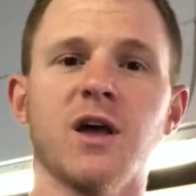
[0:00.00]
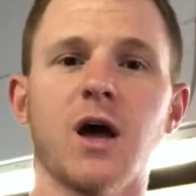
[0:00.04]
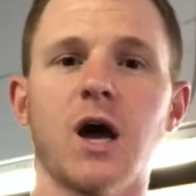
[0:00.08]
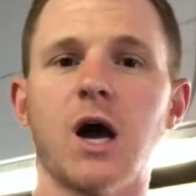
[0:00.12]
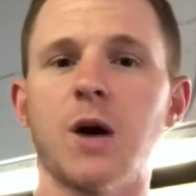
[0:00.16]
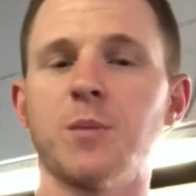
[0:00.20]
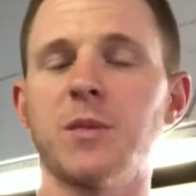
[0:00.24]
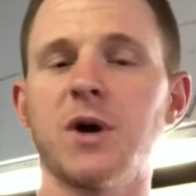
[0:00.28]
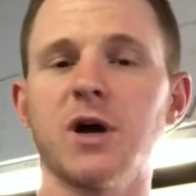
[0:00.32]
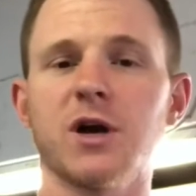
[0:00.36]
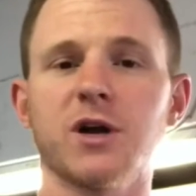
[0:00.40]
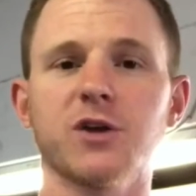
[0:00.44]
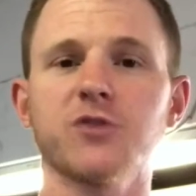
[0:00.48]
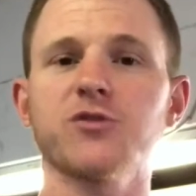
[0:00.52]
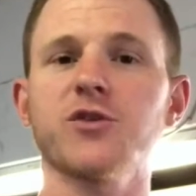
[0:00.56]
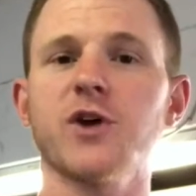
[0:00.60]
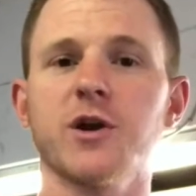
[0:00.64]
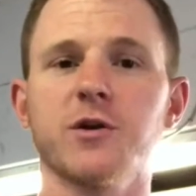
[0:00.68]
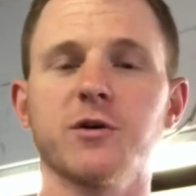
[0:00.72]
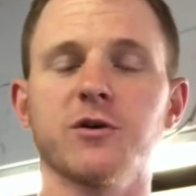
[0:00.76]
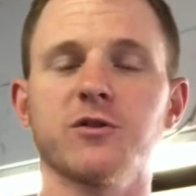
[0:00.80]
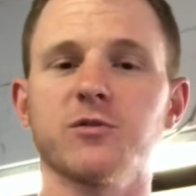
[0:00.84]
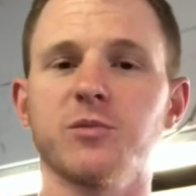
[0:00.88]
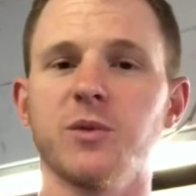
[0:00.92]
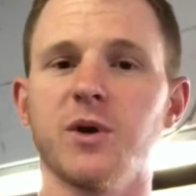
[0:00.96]
I'm not going to try
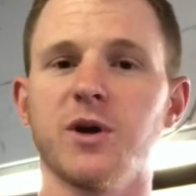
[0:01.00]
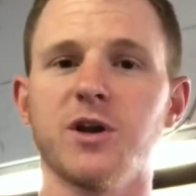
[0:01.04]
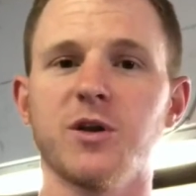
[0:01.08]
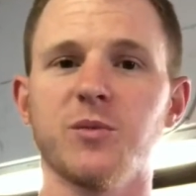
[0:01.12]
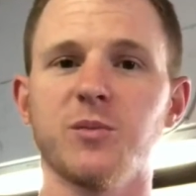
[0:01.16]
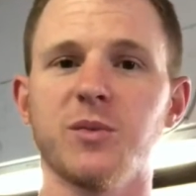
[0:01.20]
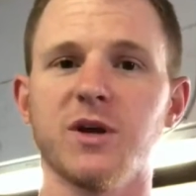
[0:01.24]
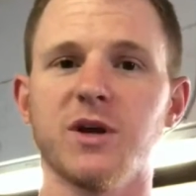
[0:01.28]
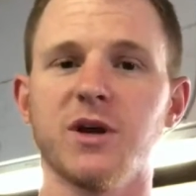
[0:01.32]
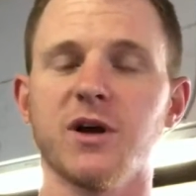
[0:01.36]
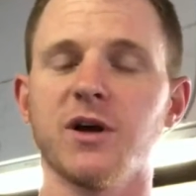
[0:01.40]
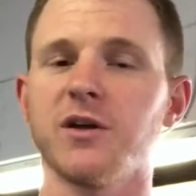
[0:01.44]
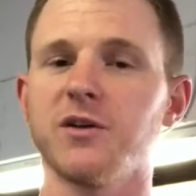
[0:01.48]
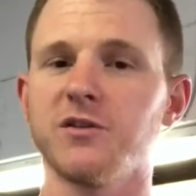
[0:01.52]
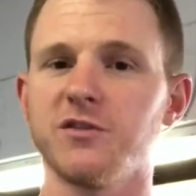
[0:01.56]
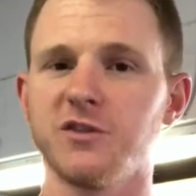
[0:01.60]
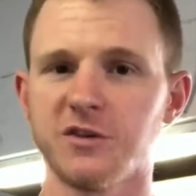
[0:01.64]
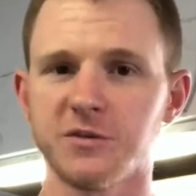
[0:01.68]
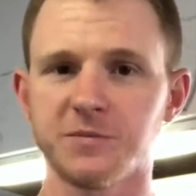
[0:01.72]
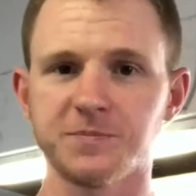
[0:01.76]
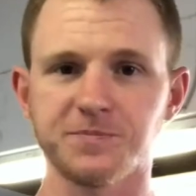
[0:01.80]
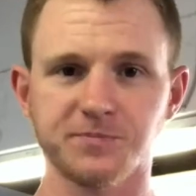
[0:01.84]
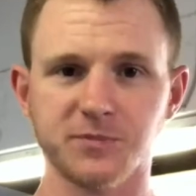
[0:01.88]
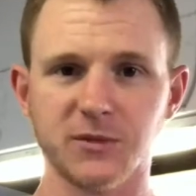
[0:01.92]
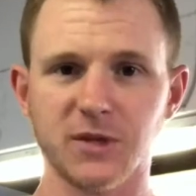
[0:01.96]
to explain it because
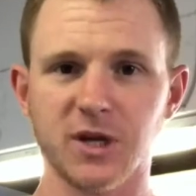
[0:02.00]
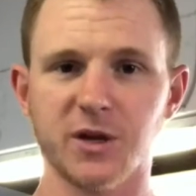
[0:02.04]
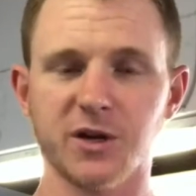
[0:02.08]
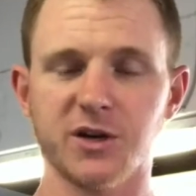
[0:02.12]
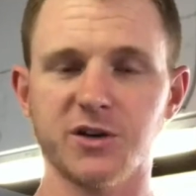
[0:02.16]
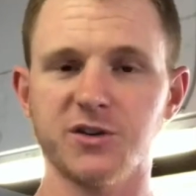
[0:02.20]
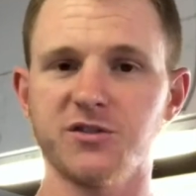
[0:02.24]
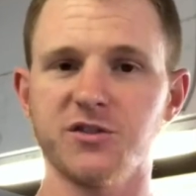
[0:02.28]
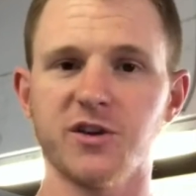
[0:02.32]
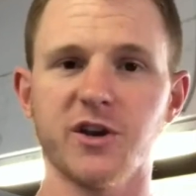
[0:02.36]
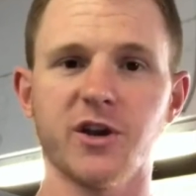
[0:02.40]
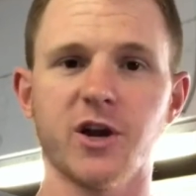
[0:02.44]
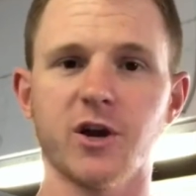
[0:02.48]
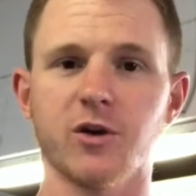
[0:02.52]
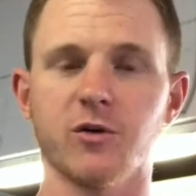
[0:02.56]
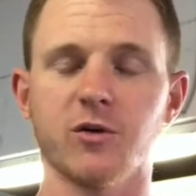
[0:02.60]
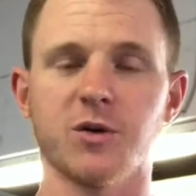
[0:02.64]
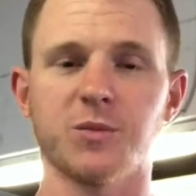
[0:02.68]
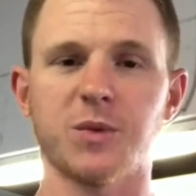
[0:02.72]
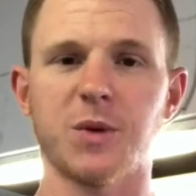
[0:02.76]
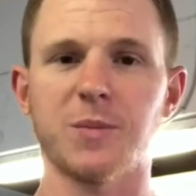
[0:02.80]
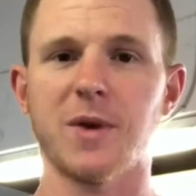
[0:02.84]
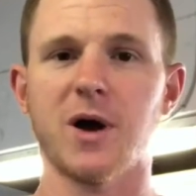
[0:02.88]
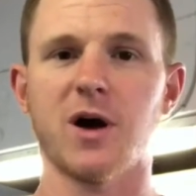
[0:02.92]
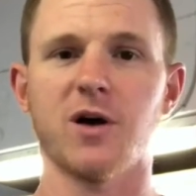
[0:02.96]
I could sit here and
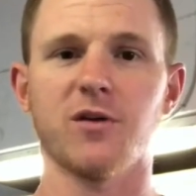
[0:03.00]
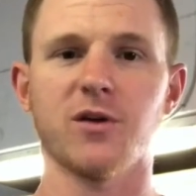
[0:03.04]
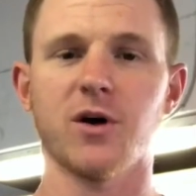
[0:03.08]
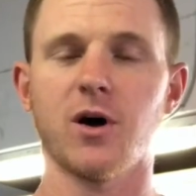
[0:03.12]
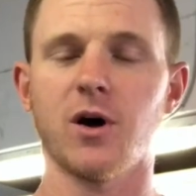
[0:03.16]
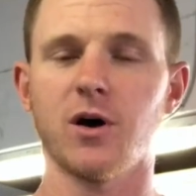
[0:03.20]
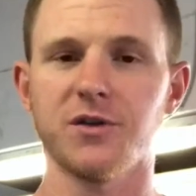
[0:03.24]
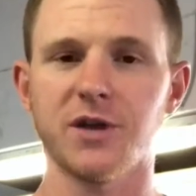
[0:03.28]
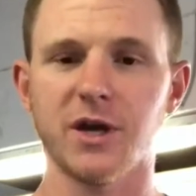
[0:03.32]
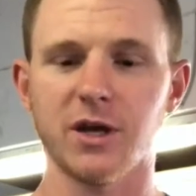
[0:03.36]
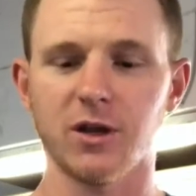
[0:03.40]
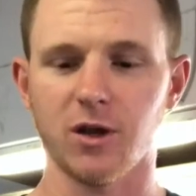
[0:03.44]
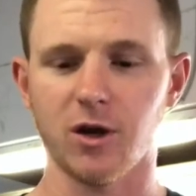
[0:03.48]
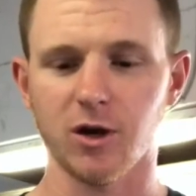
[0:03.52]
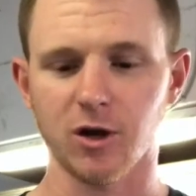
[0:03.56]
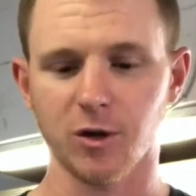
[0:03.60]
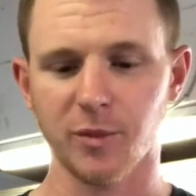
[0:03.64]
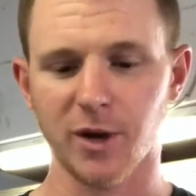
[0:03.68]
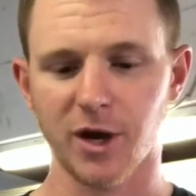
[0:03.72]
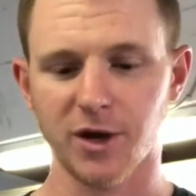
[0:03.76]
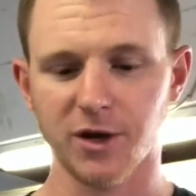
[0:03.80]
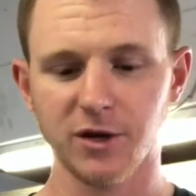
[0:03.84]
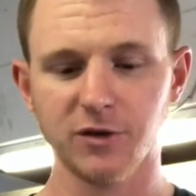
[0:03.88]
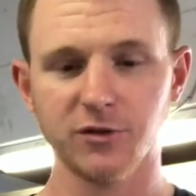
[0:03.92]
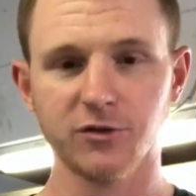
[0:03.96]
run my mouth all day long
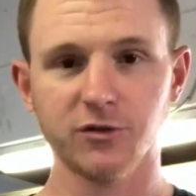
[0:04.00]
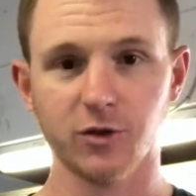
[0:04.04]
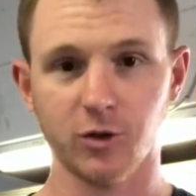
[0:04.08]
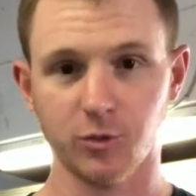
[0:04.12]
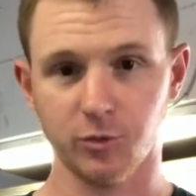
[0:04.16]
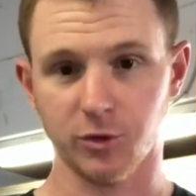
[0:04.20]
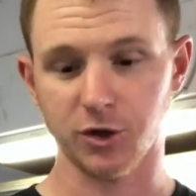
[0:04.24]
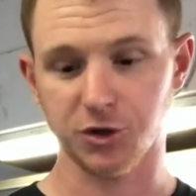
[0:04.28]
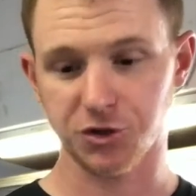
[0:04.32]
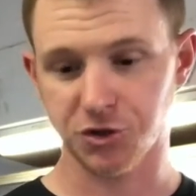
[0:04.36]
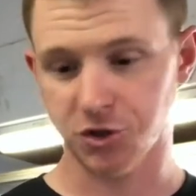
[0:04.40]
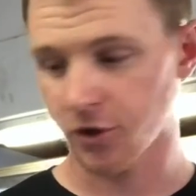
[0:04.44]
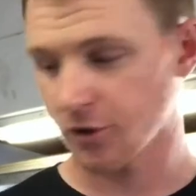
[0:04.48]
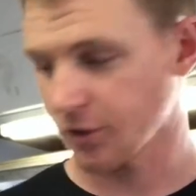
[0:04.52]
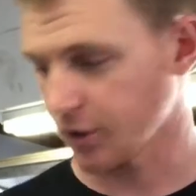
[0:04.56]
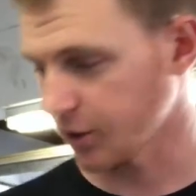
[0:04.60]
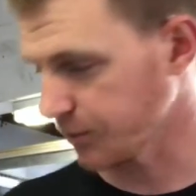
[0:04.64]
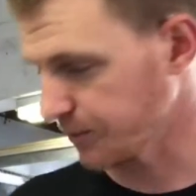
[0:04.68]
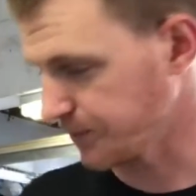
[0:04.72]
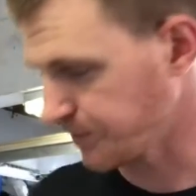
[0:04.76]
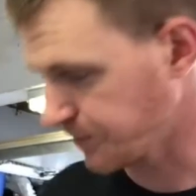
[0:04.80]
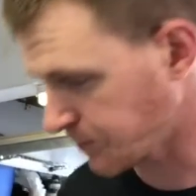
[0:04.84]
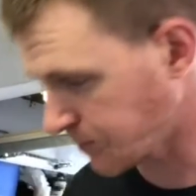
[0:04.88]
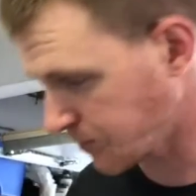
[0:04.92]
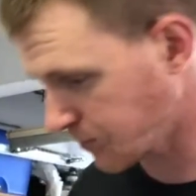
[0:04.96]
about it, so I'm going to show you.